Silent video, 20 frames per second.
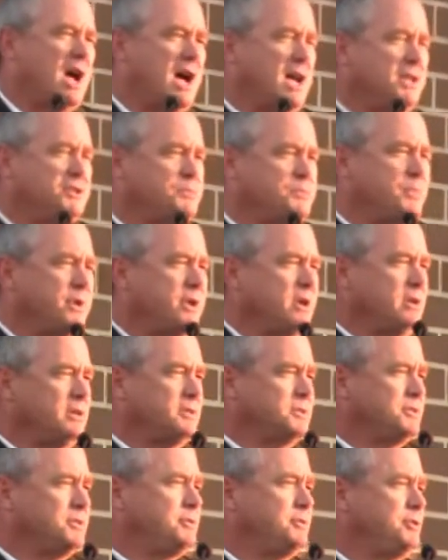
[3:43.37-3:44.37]

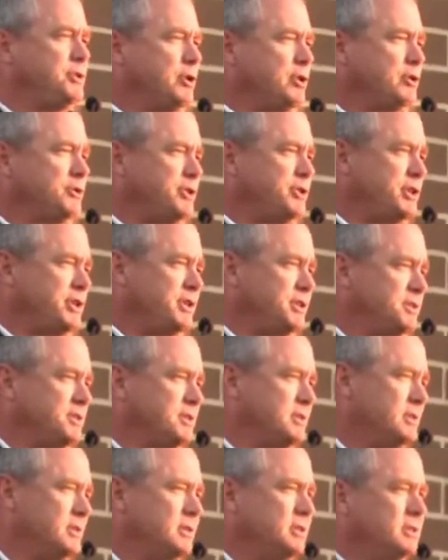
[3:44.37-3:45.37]
hospitals, churches,